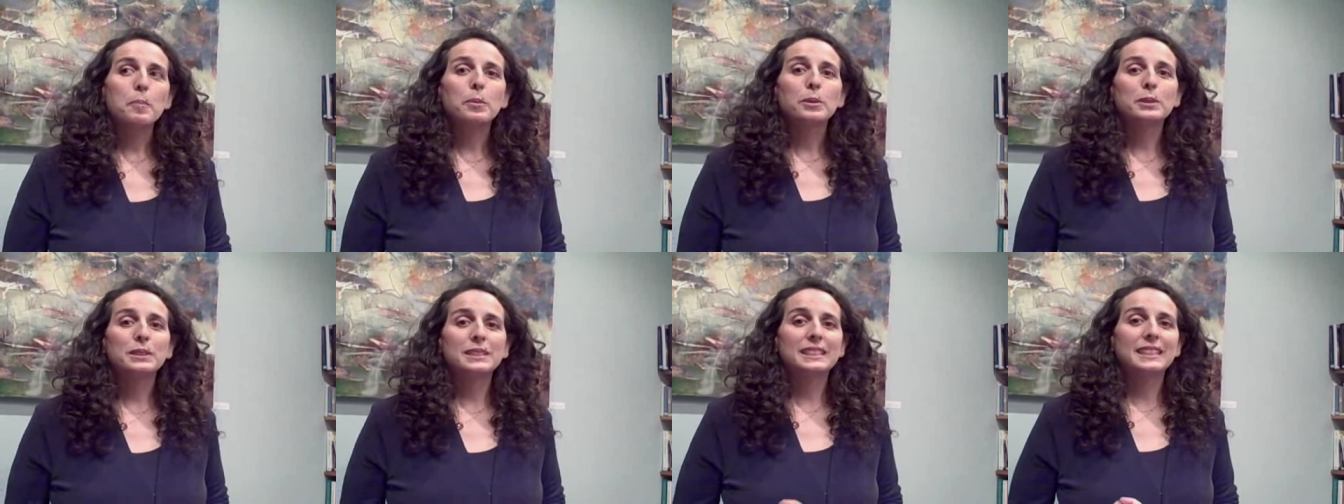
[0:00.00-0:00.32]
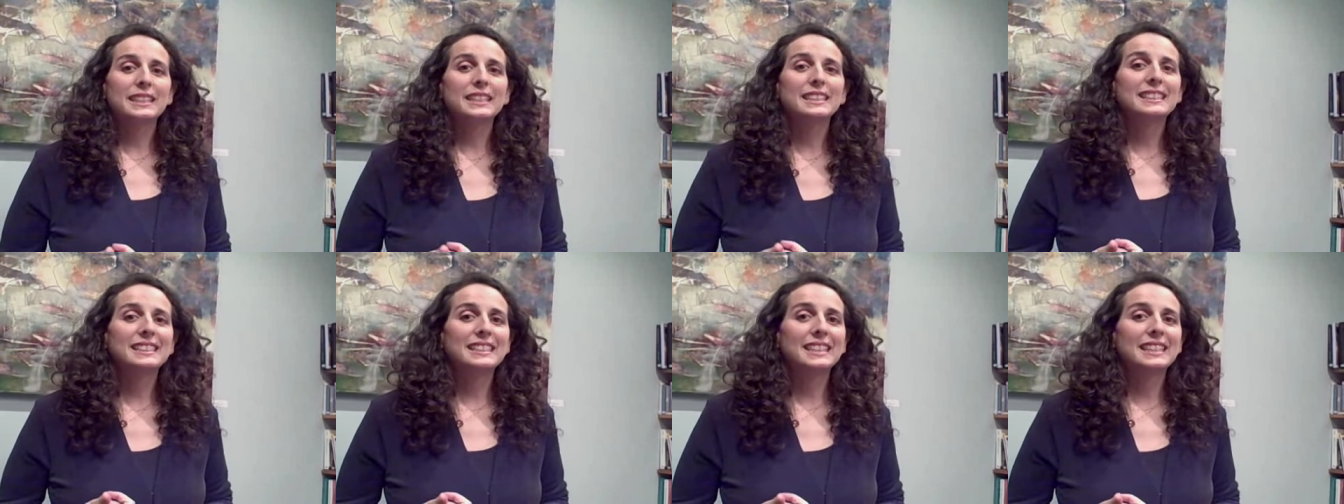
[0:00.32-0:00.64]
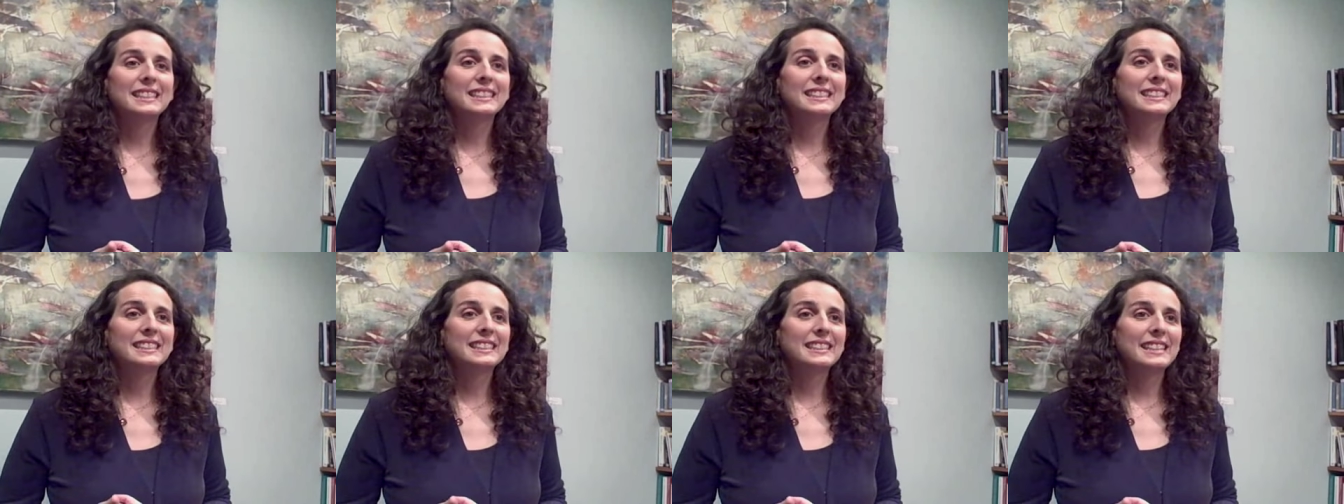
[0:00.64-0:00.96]

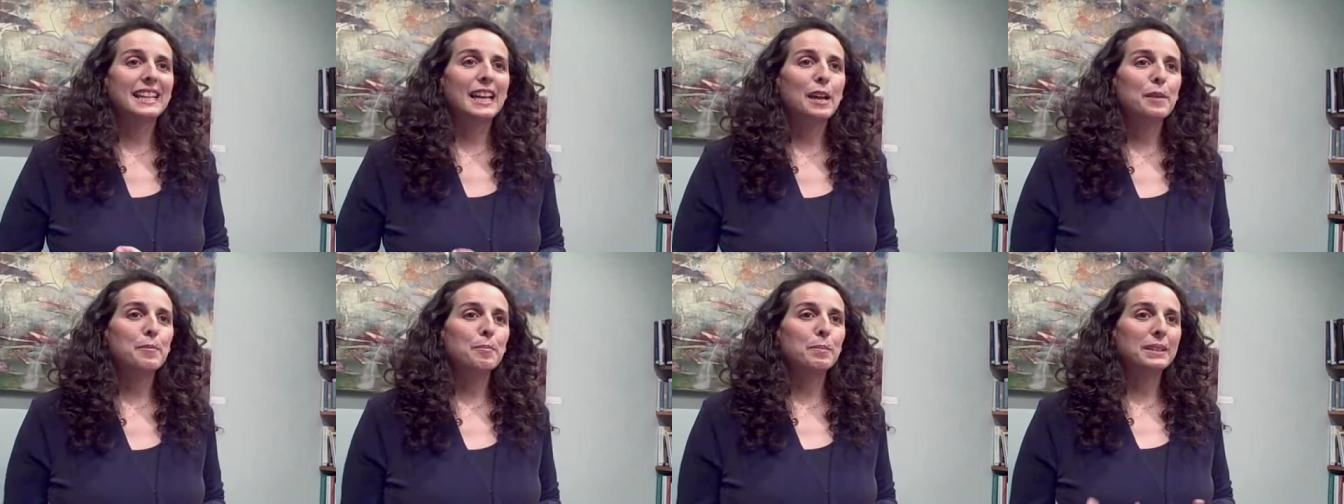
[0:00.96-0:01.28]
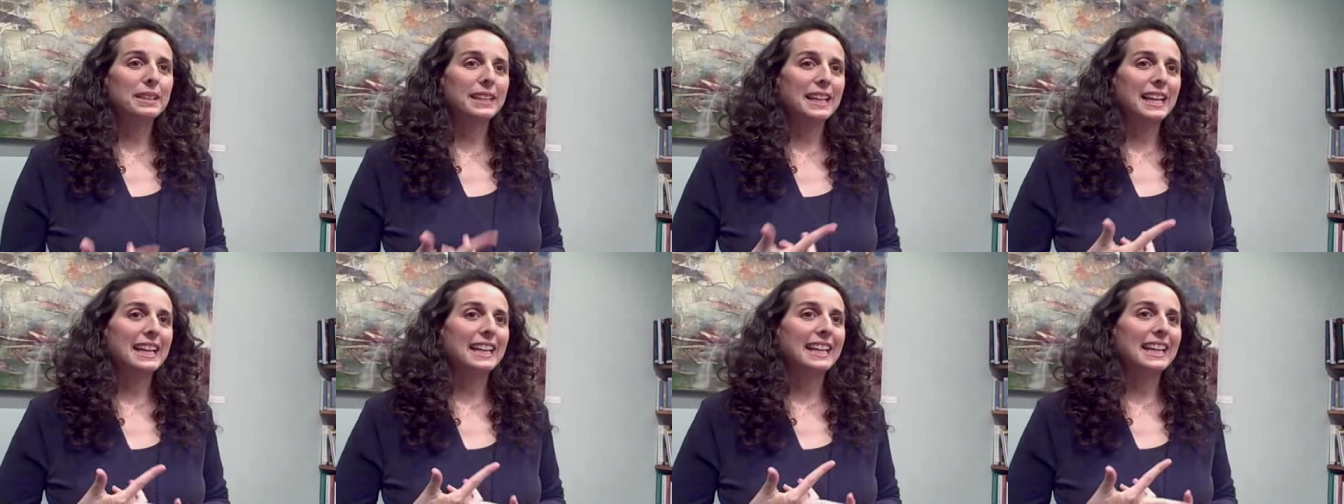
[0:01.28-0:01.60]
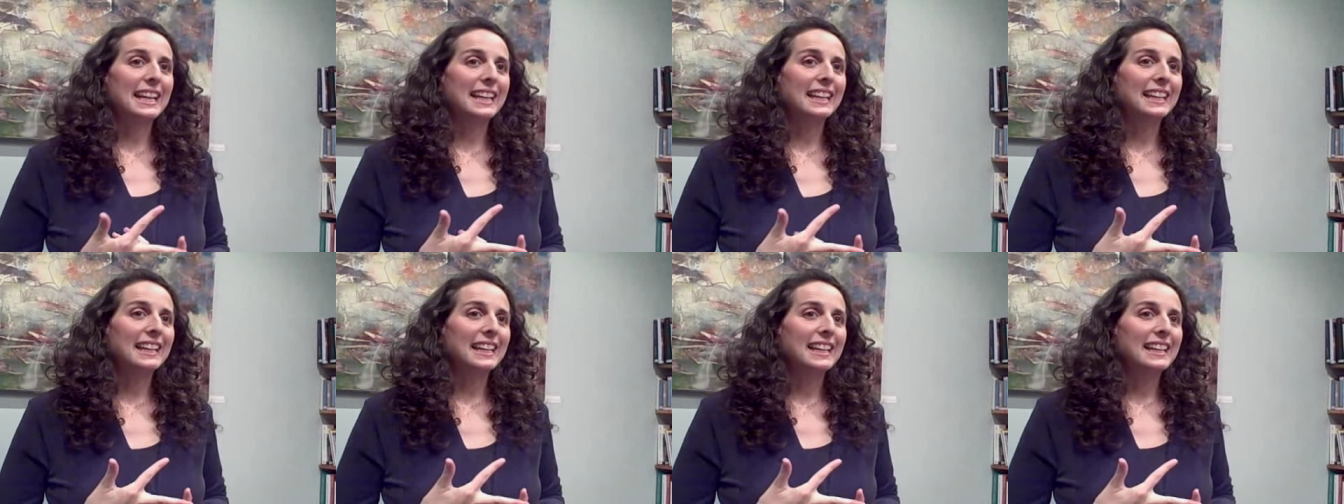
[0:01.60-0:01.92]
persistence, and
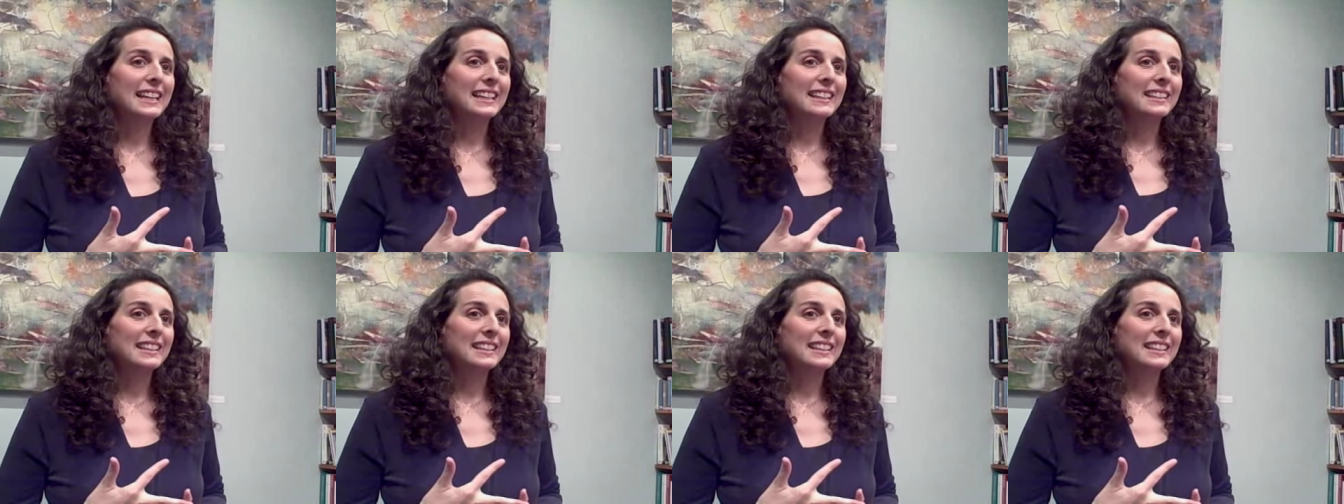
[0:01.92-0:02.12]
planning.